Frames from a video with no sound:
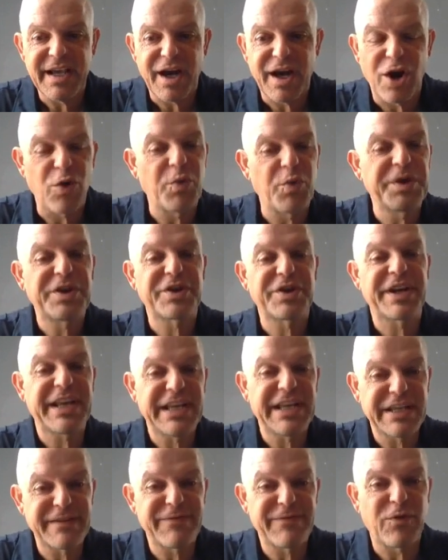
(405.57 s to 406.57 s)
are we going to
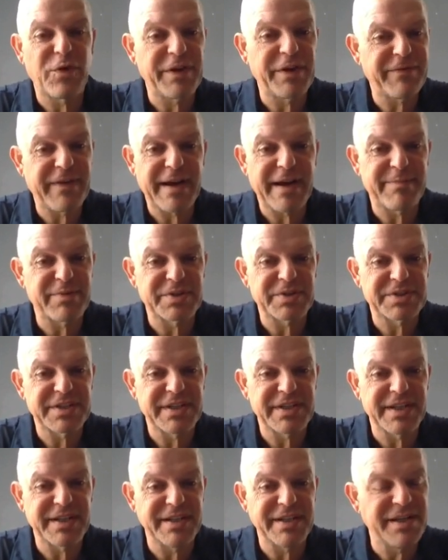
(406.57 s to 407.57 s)
hit
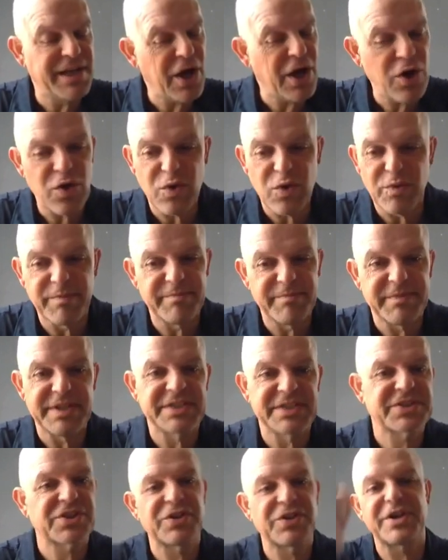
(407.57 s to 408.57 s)
45%? No.
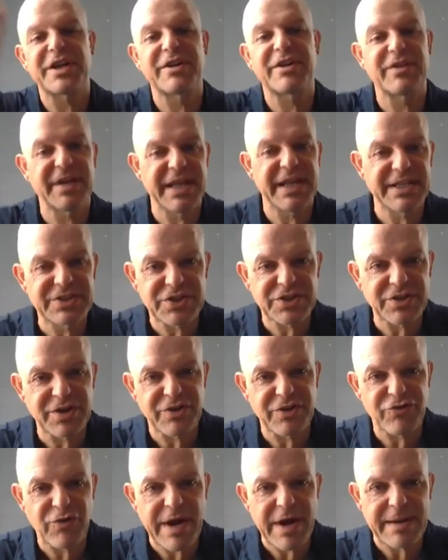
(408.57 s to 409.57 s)
It's going to
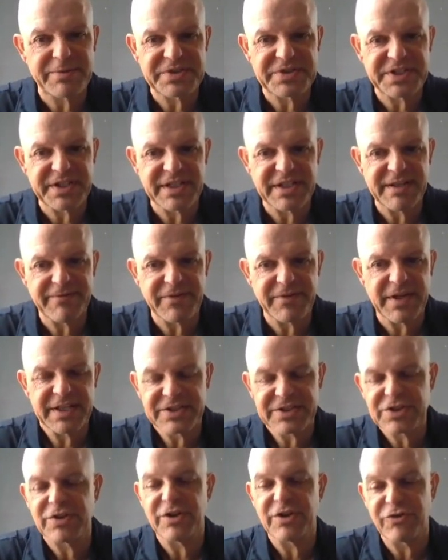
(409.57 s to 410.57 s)
drop significant.
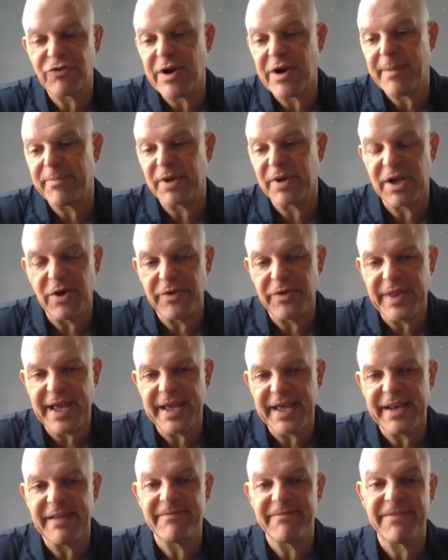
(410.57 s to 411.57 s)
It's going to drop below
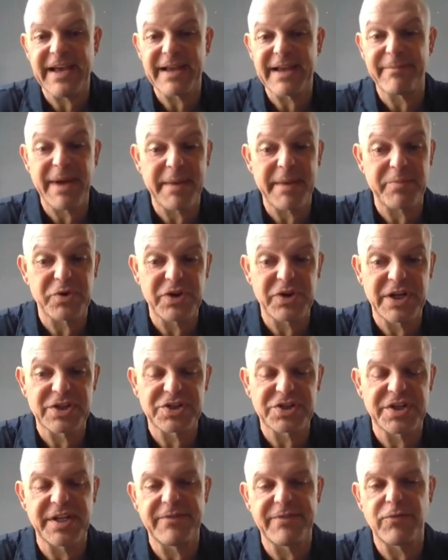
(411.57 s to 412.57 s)
that. In fact, my
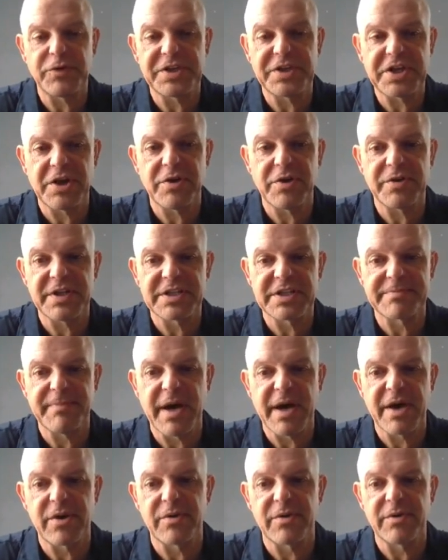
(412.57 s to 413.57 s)
prediction, if we carry this
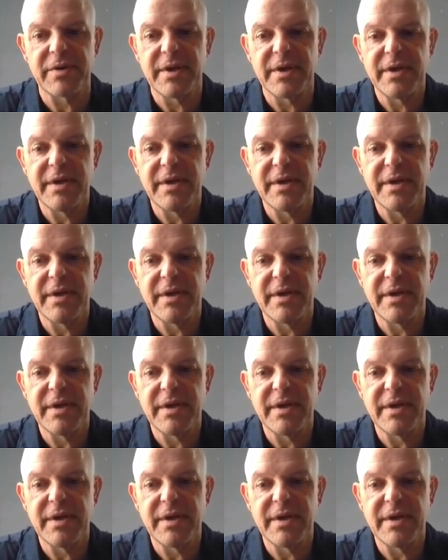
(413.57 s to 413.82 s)
model